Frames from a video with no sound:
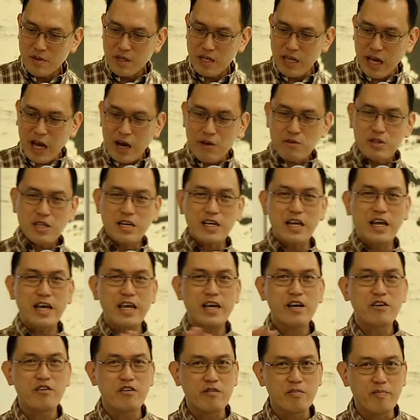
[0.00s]
outer
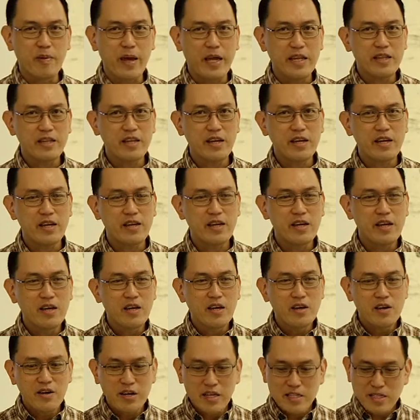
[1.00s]
layer of painting.
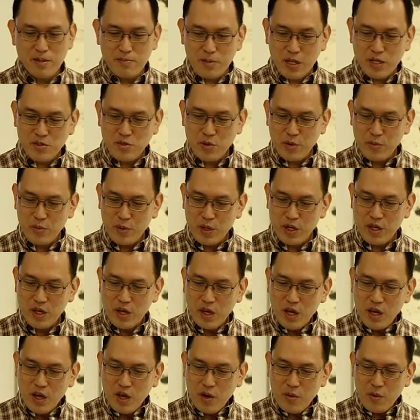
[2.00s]
Okay, sometimes when
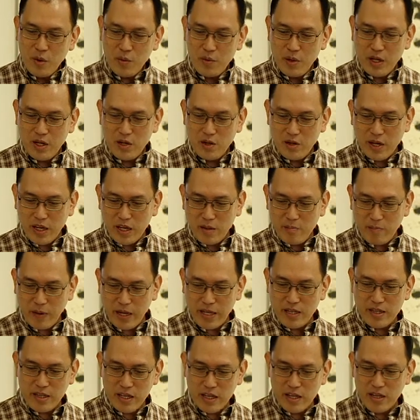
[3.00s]
we look at a
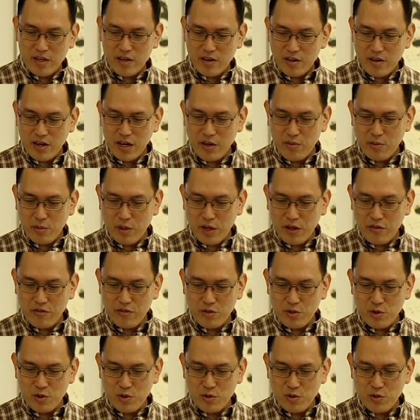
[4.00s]
painting, right, we have
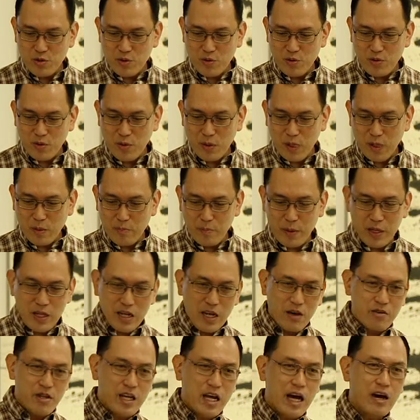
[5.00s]
to peel
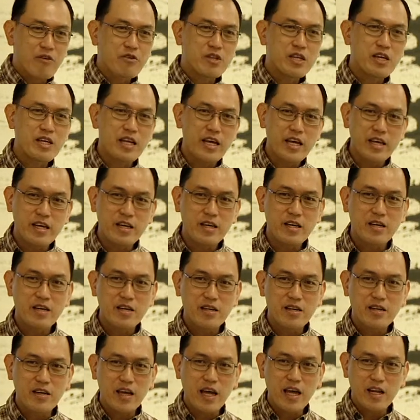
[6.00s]
out the outer layer
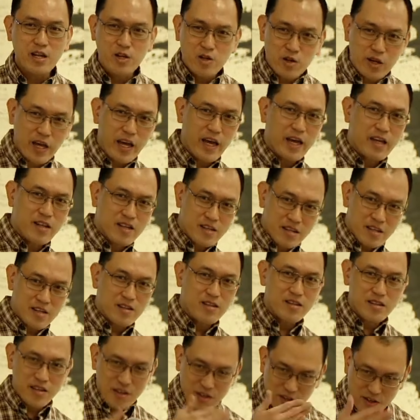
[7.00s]
and look at,
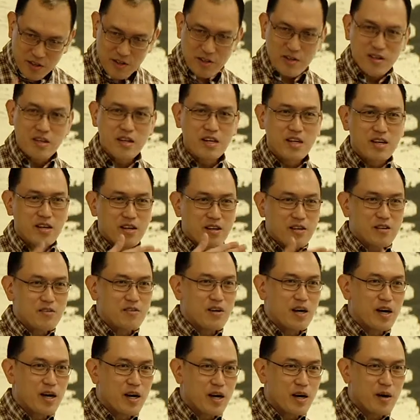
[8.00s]

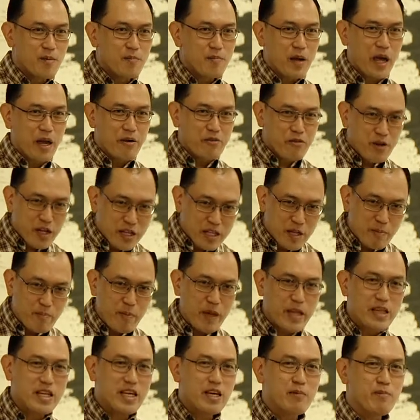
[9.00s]
and read the
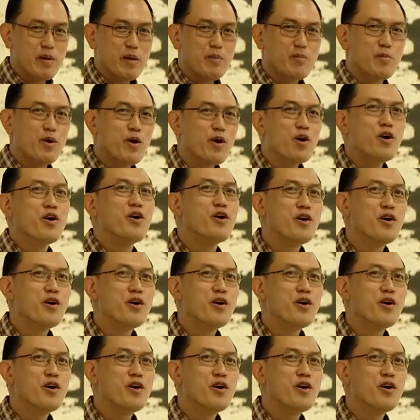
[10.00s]
painting a bit more.